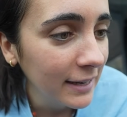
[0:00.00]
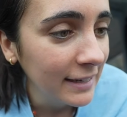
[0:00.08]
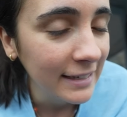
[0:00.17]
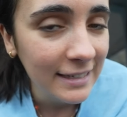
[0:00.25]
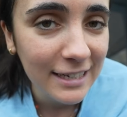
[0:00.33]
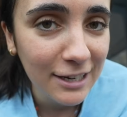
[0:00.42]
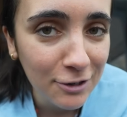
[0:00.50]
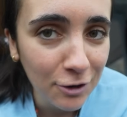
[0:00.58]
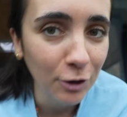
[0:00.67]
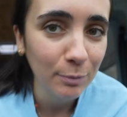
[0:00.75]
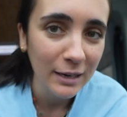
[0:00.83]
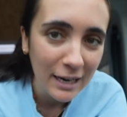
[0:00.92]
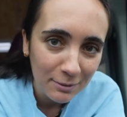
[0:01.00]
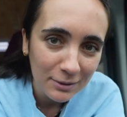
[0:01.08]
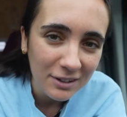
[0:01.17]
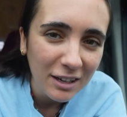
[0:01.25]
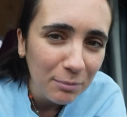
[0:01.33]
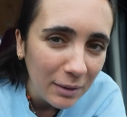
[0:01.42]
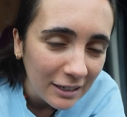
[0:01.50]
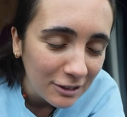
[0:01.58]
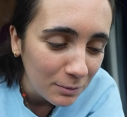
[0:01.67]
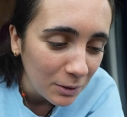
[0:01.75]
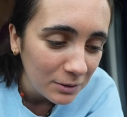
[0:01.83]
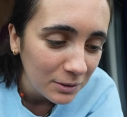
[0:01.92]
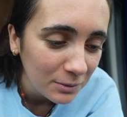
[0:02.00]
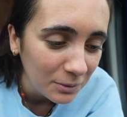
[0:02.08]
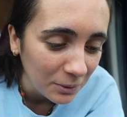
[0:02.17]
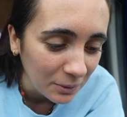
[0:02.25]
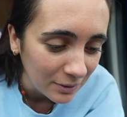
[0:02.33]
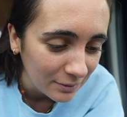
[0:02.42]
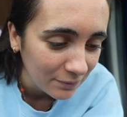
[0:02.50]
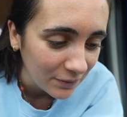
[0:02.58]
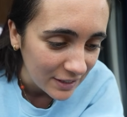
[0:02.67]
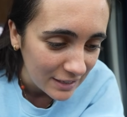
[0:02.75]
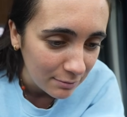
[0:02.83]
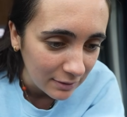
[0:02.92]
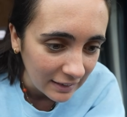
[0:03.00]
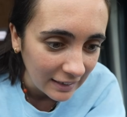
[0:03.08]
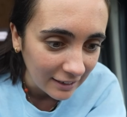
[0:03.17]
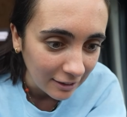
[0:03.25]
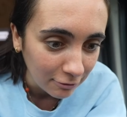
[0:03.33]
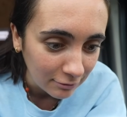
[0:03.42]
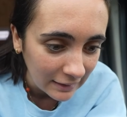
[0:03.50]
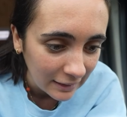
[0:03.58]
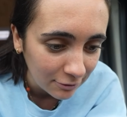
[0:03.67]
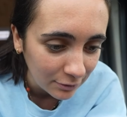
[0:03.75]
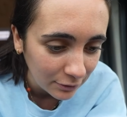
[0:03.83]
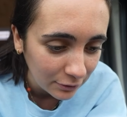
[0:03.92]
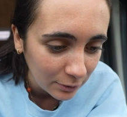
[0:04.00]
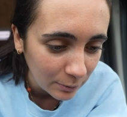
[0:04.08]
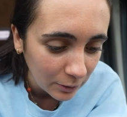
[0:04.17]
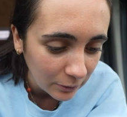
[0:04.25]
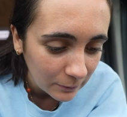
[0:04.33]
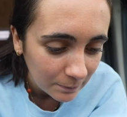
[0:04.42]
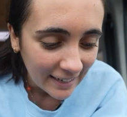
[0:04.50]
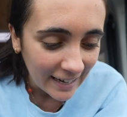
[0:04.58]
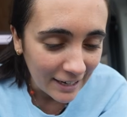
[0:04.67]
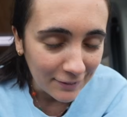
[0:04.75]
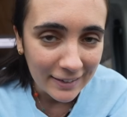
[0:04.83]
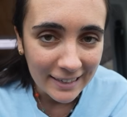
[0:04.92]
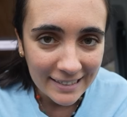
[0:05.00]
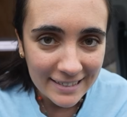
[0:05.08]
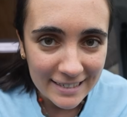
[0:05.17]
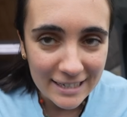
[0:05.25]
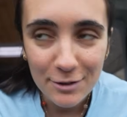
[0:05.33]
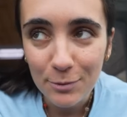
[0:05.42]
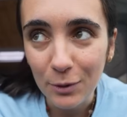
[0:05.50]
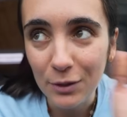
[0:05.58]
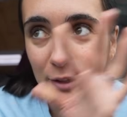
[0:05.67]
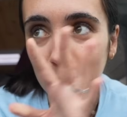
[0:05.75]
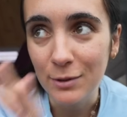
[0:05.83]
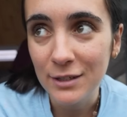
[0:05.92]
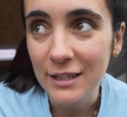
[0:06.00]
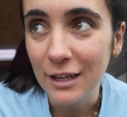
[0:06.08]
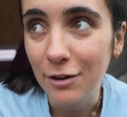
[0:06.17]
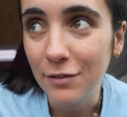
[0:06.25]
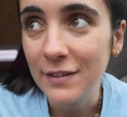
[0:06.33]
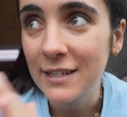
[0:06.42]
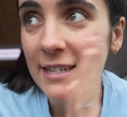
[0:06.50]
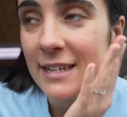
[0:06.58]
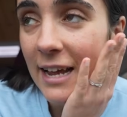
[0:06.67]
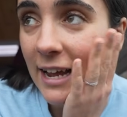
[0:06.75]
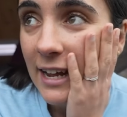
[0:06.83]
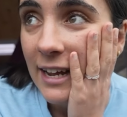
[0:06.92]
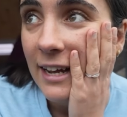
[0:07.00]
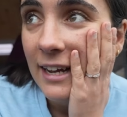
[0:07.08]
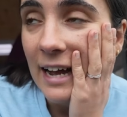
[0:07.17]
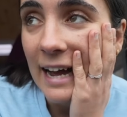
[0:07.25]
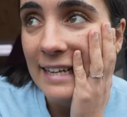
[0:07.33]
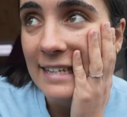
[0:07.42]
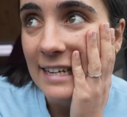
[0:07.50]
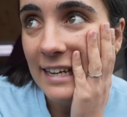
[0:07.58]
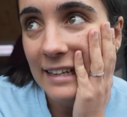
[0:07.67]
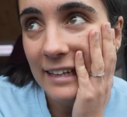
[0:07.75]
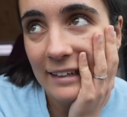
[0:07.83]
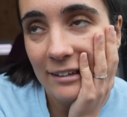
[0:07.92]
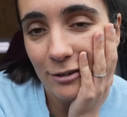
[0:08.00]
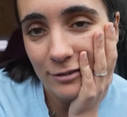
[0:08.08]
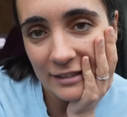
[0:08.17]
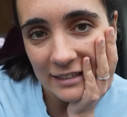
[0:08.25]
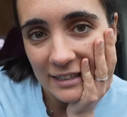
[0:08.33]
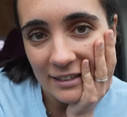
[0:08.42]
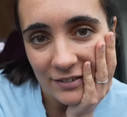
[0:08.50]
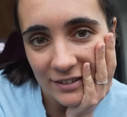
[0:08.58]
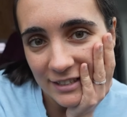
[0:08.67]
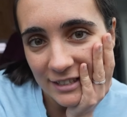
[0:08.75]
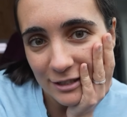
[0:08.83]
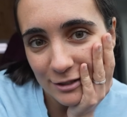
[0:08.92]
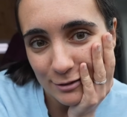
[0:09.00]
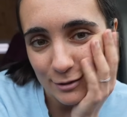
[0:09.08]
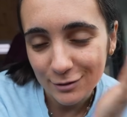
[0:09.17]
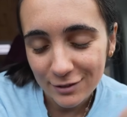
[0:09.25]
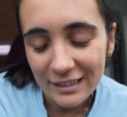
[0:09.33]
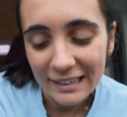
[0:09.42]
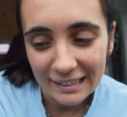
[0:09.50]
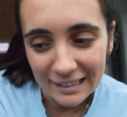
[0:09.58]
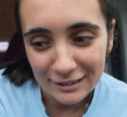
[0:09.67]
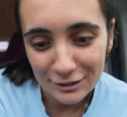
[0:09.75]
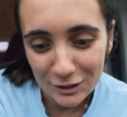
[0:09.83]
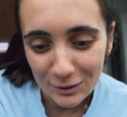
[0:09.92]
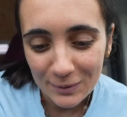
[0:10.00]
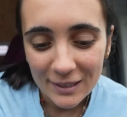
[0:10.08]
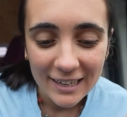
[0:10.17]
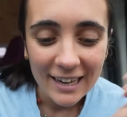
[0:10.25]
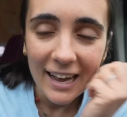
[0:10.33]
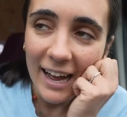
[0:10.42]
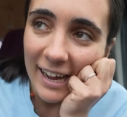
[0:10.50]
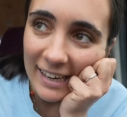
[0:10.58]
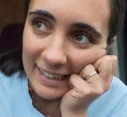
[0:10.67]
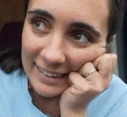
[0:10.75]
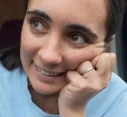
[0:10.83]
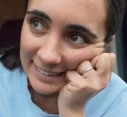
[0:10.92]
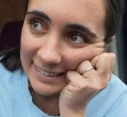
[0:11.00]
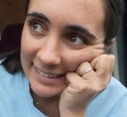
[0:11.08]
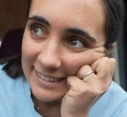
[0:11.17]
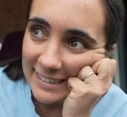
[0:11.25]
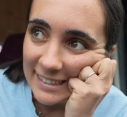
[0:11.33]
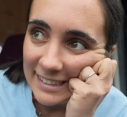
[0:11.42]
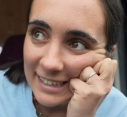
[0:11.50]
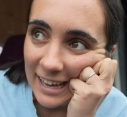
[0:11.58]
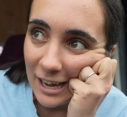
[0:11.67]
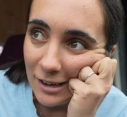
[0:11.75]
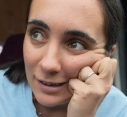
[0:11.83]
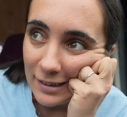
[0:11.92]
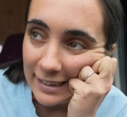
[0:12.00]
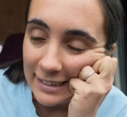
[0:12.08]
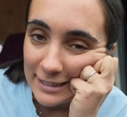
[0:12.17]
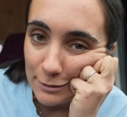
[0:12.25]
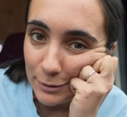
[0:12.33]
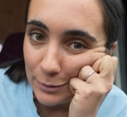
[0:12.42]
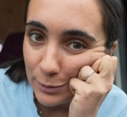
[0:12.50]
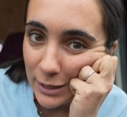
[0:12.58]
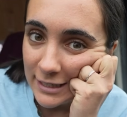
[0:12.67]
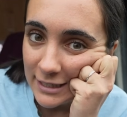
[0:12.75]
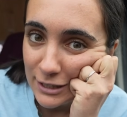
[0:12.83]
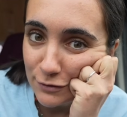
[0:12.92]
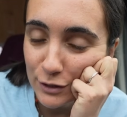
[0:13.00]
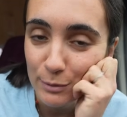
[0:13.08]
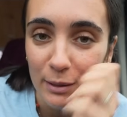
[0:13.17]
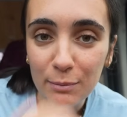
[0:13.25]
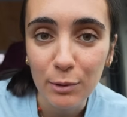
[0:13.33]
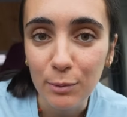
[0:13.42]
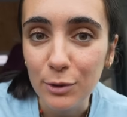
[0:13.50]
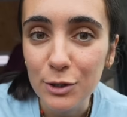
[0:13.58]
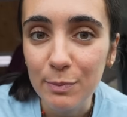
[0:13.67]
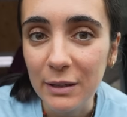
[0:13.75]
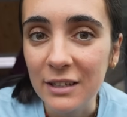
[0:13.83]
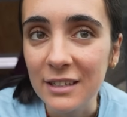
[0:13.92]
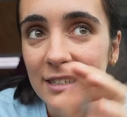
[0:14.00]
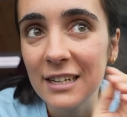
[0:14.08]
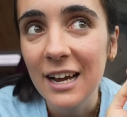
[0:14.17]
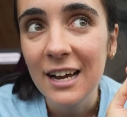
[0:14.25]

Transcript: is not being able to get back tomorrow, or the sea being like really rough tomorrow. Anyway, let's see what the ones in the office say. I'd say they'll, obviously if the sea's too rough, they'll let us know. And yeah, let's see what the price is for the big blue bus, because